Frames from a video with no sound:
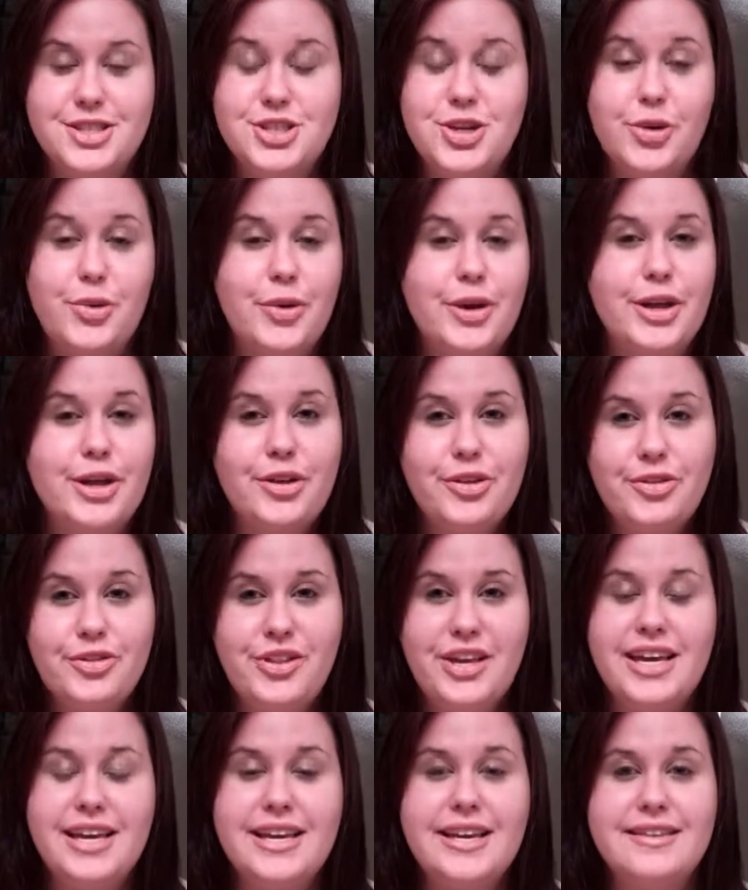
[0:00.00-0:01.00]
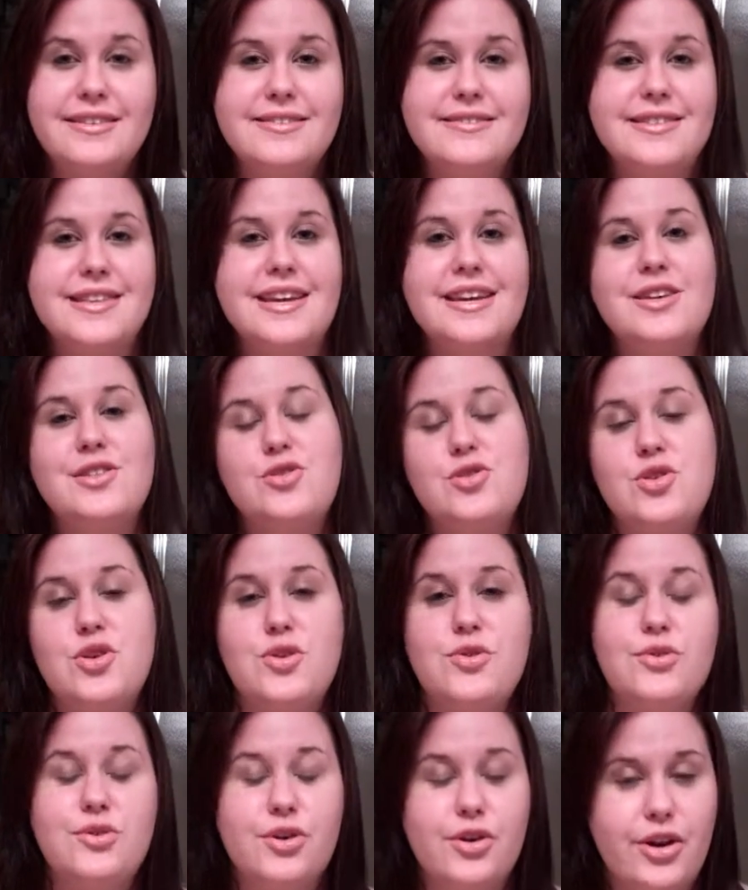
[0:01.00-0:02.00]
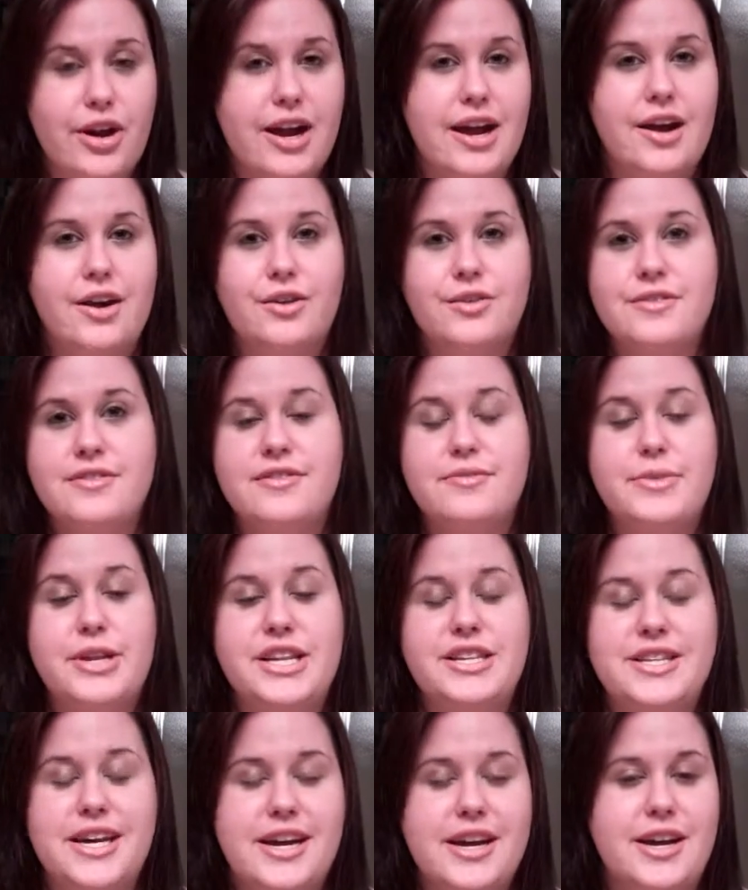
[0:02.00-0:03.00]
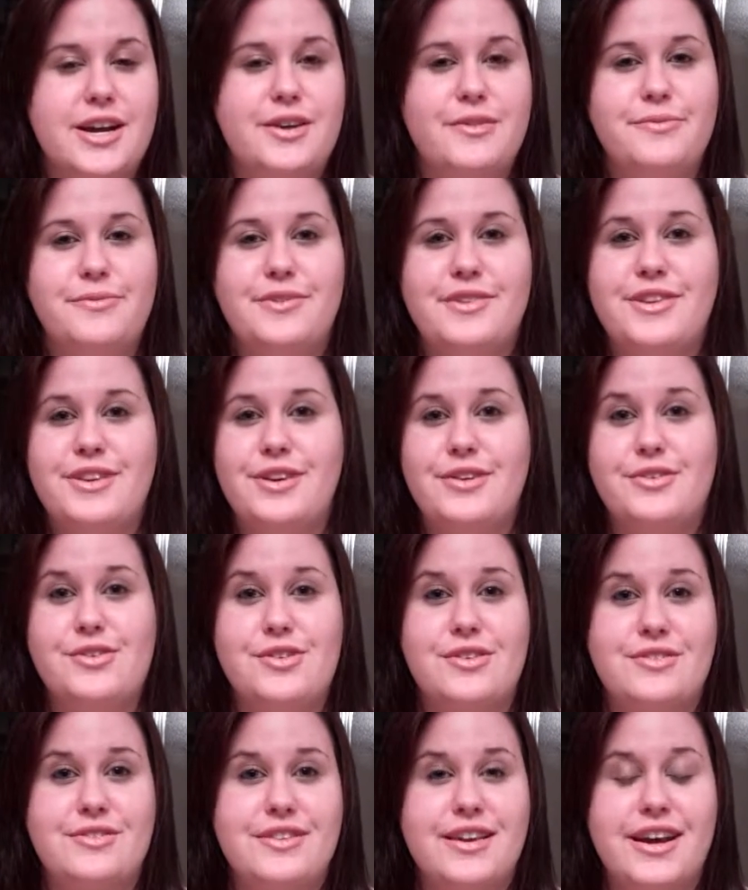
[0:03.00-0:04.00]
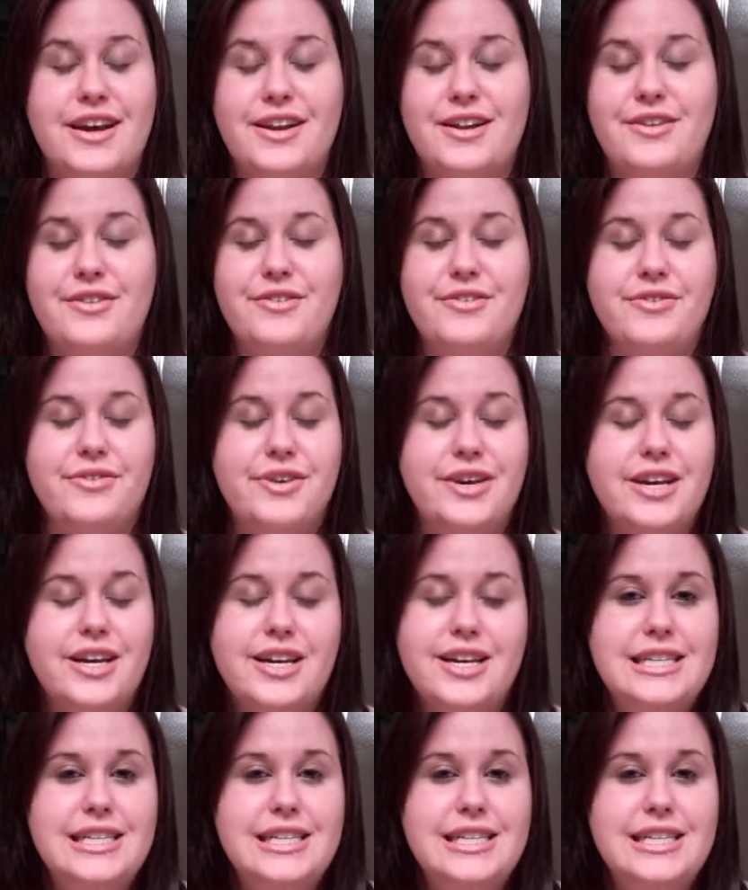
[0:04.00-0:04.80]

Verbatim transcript: toiled these into the ground so many times, you know, just kind of